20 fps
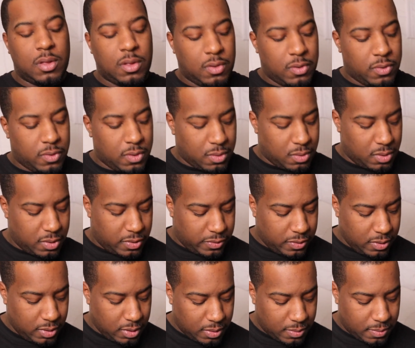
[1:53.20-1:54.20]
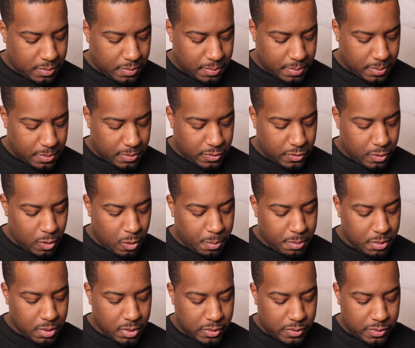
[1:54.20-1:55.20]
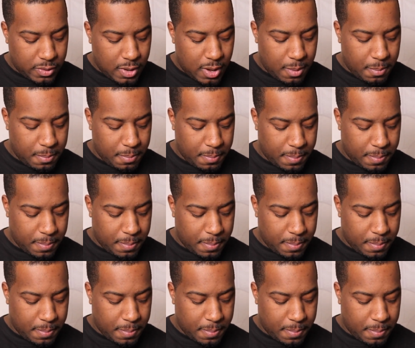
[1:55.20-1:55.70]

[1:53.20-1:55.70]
So let's see. Let's open this up.